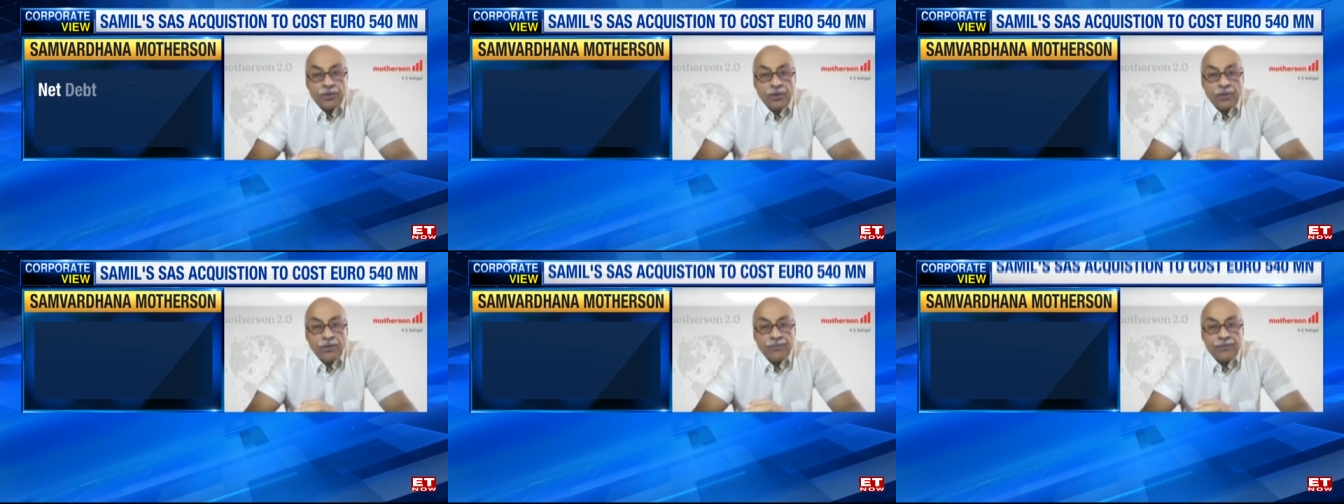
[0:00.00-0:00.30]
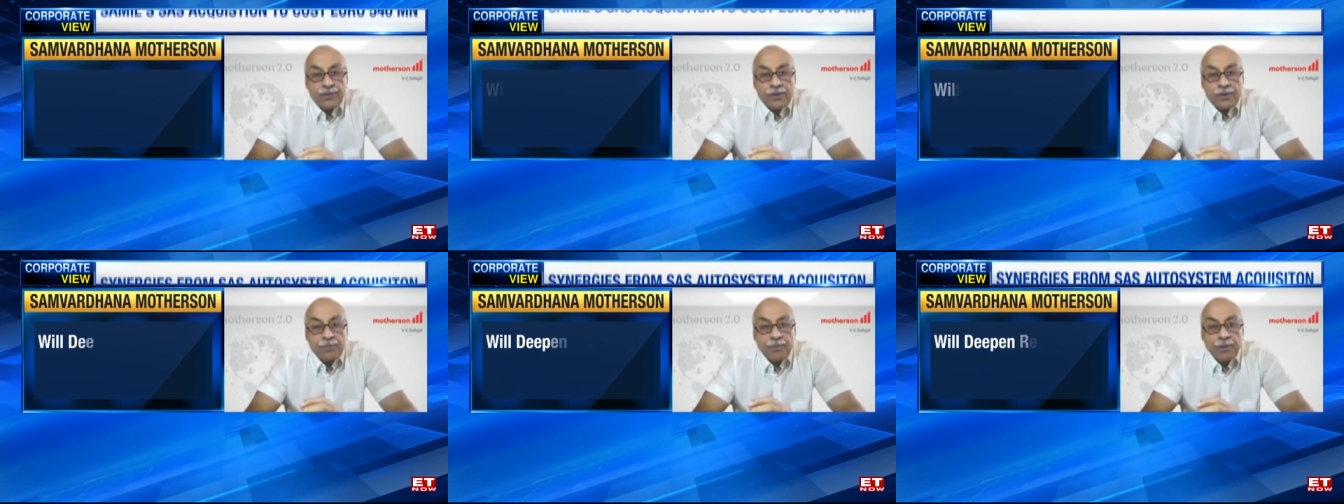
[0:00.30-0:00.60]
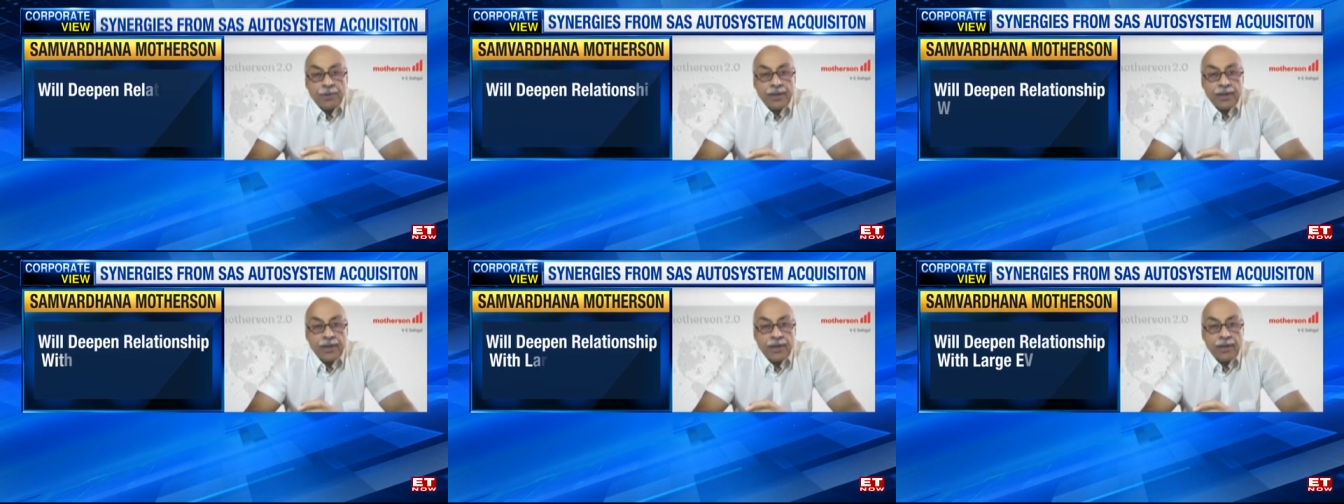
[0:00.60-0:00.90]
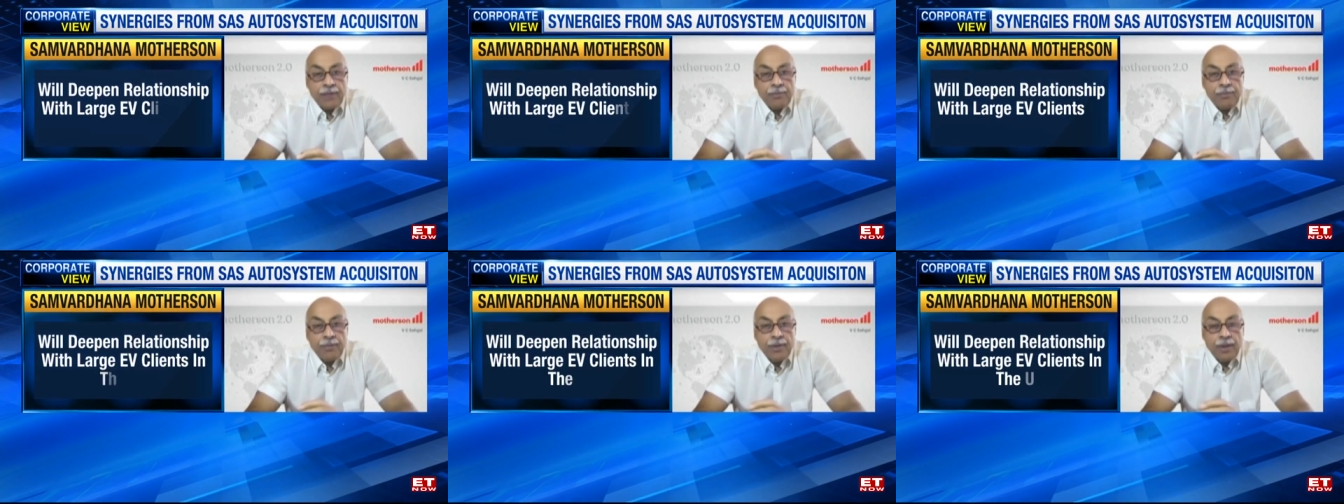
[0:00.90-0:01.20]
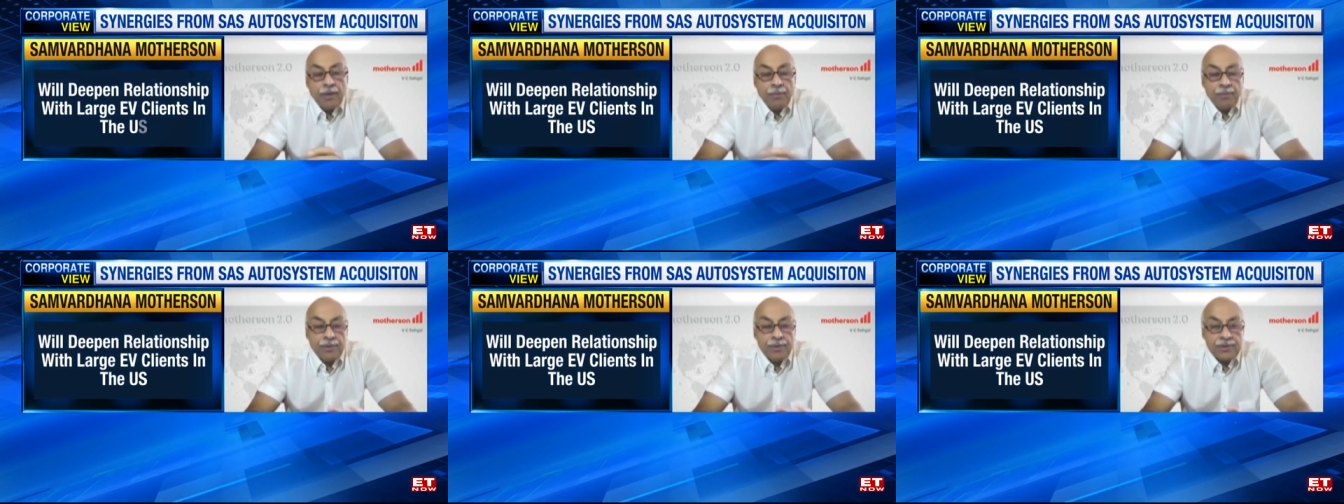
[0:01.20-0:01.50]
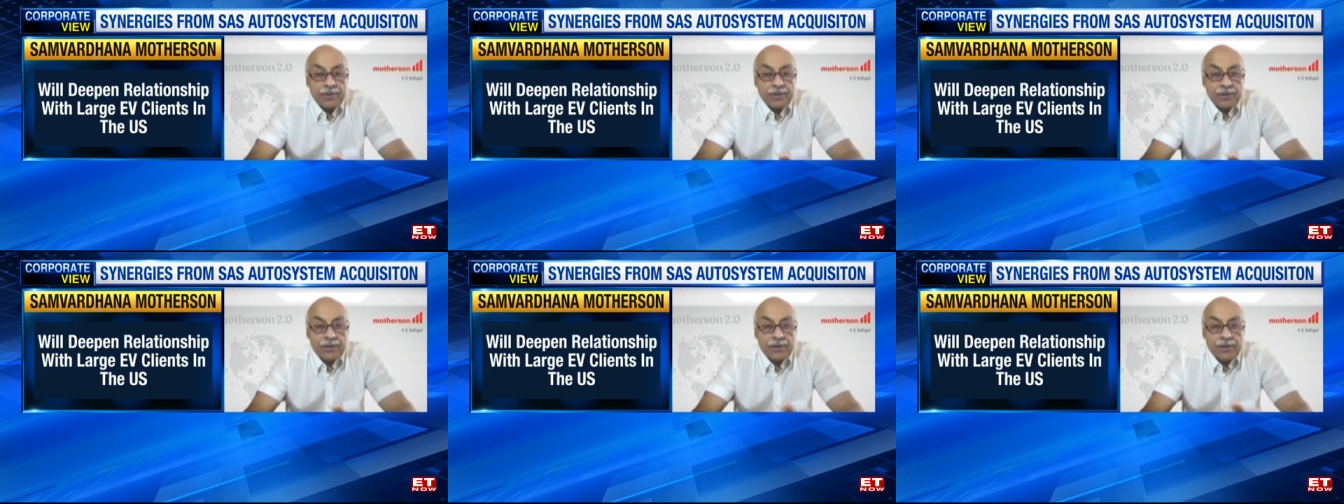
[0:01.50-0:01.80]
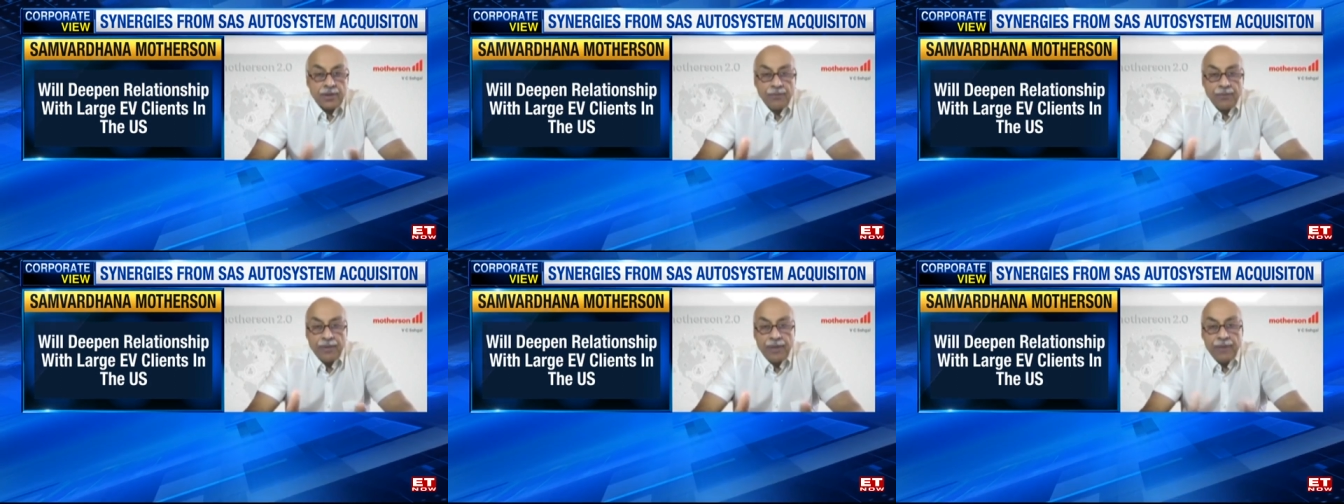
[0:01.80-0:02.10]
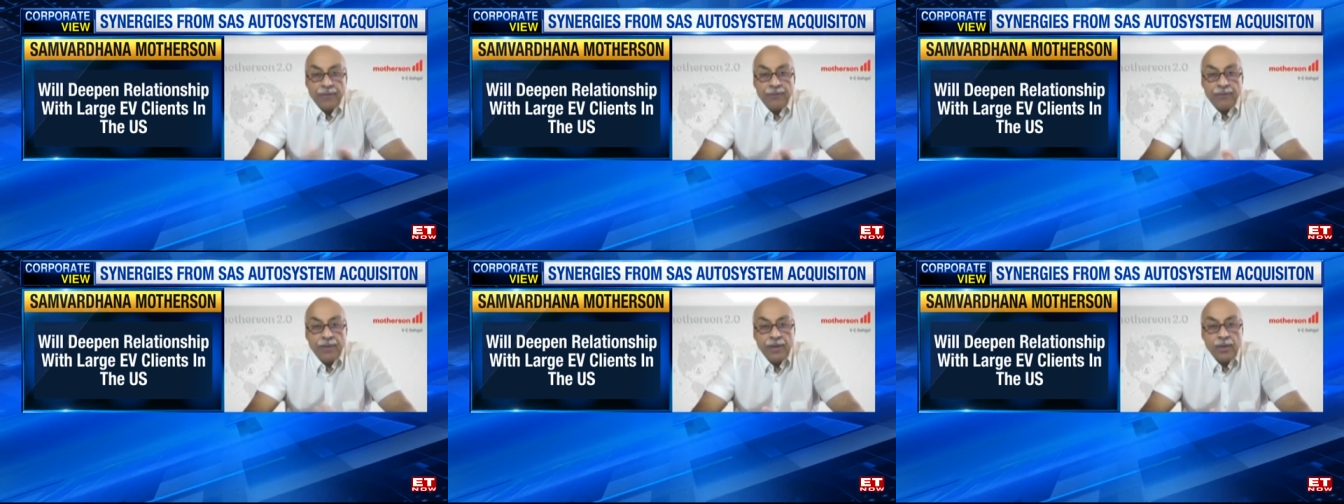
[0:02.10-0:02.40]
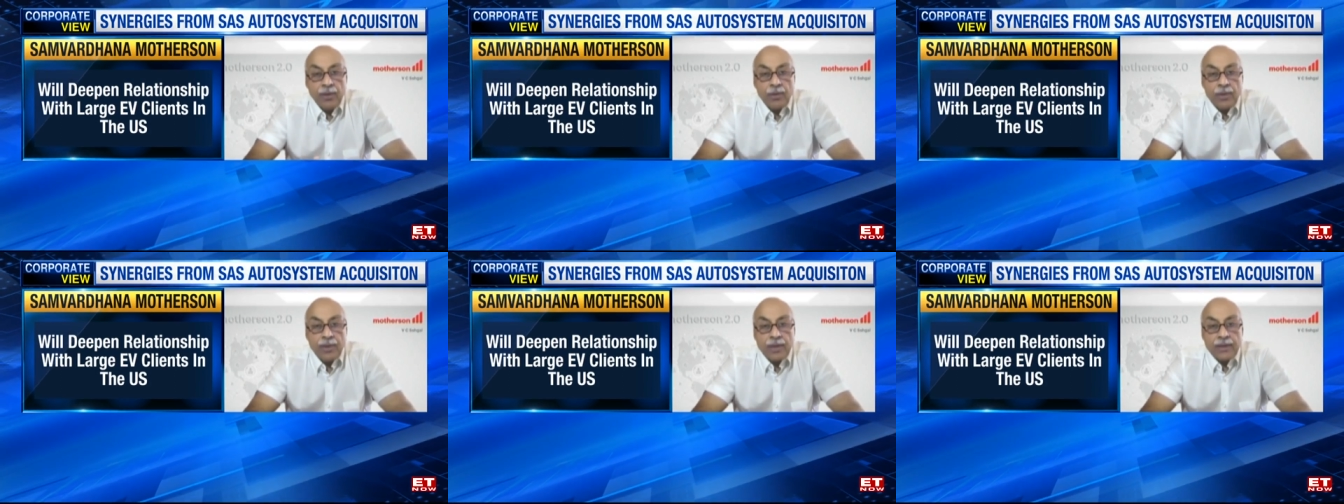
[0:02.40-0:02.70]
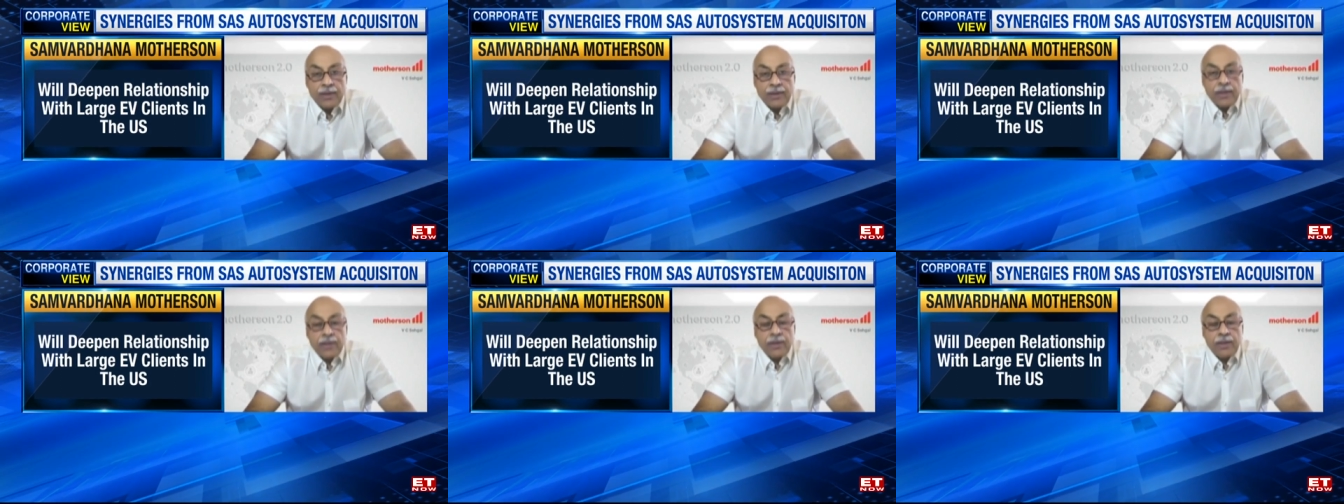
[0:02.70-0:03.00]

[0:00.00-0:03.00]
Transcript: of this particular business, the way we look at it,